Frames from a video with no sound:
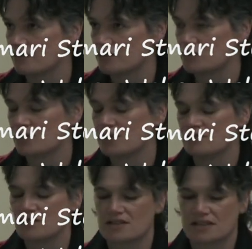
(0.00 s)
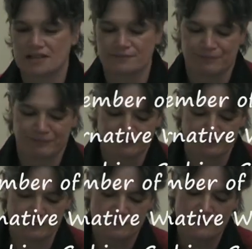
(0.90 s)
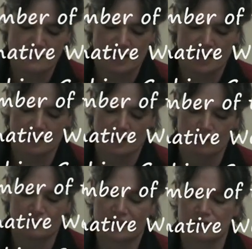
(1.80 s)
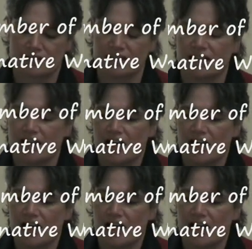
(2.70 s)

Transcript: at Victoria University in the law faculty.